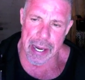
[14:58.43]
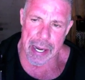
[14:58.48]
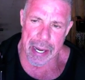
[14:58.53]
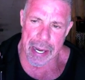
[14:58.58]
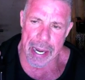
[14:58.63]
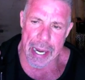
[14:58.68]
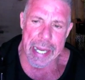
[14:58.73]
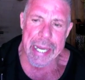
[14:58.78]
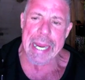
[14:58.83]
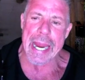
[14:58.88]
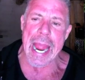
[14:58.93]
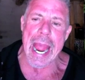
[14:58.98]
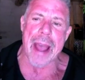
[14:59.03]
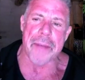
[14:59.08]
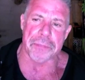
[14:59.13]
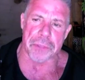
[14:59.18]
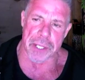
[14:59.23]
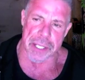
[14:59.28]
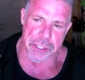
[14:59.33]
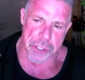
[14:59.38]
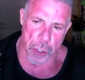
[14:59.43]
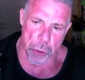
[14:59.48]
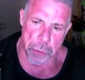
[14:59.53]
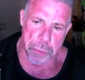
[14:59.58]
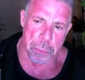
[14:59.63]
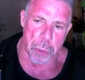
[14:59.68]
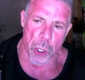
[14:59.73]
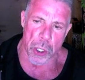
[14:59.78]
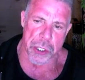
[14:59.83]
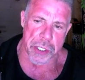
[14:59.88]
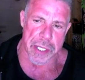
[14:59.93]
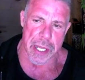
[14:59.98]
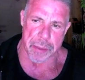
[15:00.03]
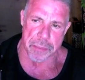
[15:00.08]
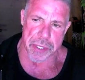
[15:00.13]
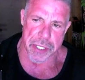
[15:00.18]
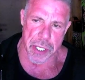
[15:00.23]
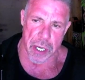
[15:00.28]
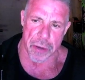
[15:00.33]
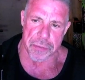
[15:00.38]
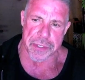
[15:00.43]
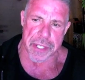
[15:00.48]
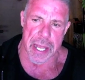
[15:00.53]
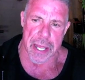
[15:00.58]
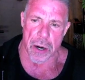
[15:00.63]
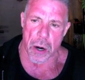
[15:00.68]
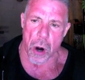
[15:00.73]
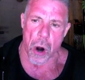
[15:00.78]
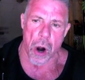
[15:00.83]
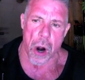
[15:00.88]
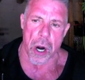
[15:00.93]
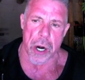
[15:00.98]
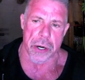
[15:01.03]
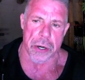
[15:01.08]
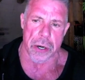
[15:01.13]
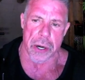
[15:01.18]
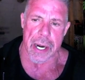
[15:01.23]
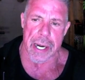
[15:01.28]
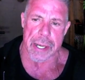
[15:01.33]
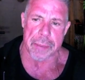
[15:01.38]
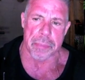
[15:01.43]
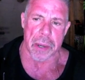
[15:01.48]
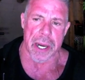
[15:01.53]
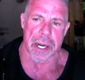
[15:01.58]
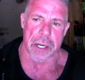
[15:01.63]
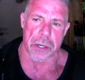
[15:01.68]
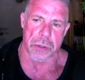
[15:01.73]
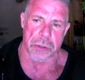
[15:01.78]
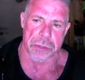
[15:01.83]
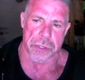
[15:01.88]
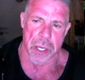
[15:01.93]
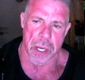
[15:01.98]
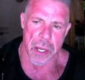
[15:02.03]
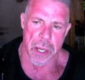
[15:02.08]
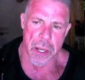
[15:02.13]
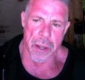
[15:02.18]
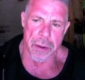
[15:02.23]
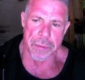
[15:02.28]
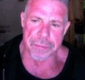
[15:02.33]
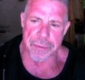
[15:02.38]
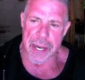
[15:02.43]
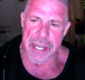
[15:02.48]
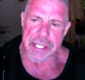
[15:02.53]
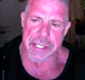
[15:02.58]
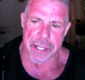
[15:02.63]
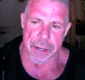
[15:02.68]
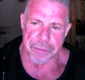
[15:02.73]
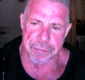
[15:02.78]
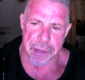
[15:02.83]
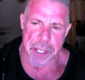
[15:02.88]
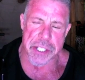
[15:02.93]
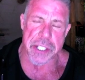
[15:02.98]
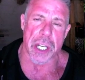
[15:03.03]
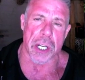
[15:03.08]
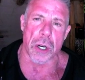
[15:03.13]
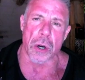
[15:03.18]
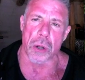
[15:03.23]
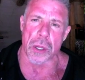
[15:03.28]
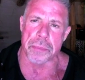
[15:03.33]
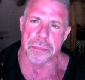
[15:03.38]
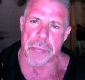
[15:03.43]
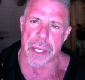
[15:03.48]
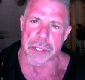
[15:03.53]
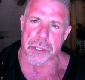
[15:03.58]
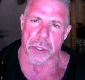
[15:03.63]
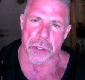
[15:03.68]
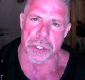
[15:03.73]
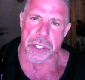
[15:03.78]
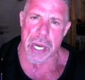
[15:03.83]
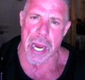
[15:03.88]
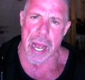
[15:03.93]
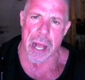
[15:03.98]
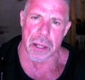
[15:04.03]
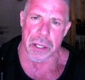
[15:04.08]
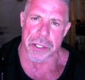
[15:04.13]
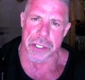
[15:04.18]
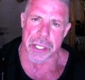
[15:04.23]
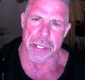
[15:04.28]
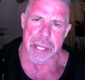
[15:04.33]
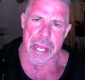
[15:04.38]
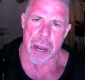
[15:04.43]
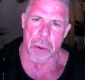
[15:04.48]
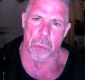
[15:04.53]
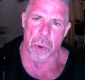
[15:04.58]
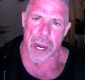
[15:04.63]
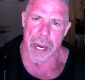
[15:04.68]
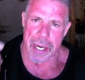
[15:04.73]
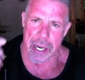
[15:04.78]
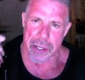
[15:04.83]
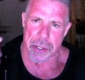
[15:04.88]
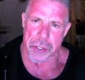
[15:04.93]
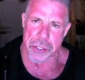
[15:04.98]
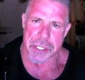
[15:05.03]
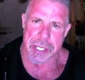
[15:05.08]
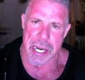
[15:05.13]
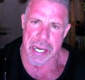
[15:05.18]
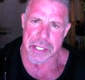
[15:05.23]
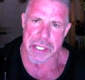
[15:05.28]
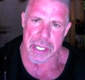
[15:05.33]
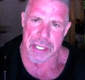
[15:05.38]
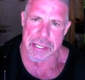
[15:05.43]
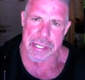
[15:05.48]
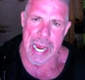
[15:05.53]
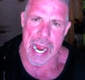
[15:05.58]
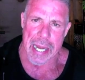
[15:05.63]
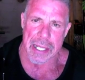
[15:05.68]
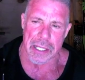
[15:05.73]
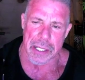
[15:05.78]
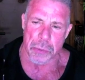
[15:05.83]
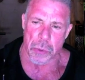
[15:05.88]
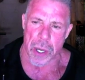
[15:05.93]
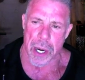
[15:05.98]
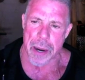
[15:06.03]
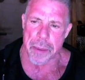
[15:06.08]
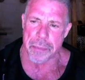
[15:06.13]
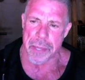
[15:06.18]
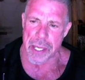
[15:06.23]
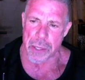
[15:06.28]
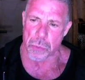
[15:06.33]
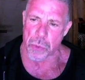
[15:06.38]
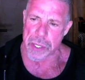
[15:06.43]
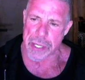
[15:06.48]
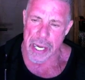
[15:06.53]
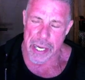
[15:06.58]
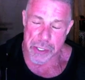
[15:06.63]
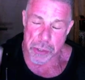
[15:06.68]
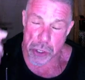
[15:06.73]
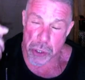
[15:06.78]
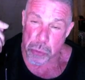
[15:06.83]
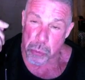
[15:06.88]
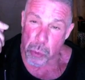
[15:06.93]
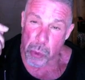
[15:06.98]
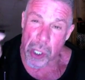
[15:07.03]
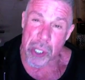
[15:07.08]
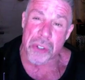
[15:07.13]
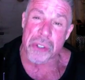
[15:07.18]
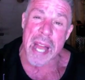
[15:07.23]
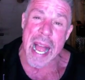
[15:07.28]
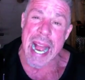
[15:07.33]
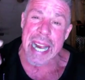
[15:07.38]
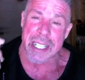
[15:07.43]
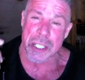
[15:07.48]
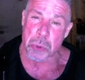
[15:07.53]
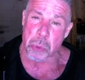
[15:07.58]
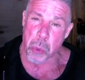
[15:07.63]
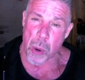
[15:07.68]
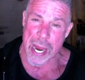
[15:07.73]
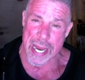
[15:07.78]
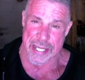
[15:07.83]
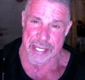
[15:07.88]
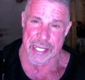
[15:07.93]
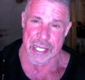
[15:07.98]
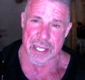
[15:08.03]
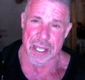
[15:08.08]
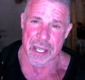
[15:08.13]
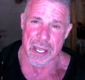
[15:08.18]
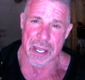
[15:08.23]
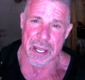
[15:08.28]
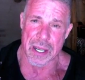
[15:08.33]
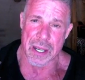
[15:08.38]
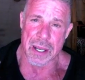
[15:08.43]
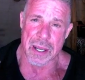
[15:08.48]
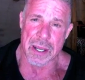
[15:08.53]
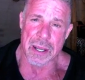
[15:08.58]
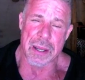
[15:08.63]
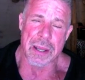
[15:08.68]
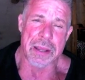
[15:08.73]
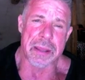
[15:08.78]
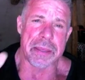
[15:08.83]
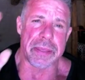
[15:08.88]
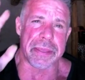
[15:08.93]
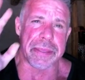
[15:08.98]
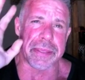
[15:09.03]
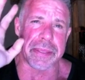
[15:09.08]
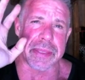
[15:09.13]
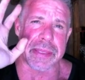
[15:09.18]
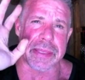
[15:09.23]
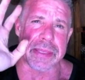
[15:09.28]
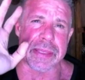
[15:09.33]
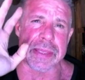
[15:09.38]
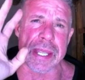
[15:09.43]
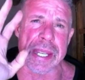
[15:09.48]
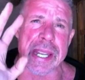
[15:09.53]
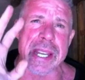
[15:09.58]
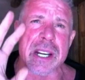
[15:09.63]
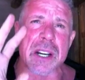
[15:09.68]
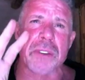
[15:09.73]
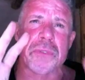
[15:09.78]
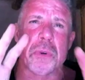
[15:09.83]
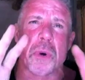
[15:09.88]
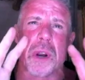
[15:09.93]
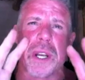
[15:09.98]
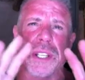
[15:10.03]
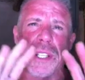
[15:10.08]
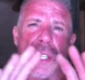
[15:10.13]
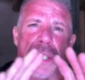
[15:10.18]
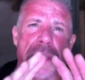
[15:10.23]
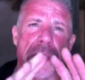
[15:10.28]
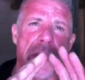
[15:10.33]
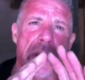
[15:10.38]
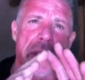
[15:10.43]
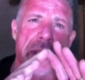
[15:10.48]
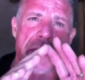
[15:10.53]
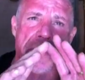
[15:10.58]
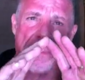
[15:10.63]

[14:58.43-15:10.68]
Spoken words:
any athlete who's pushed themselves that hard, or anybody who's faced a physical and mental challenge in that way, understands exactly what I mean when they just will not quit. The inner voices just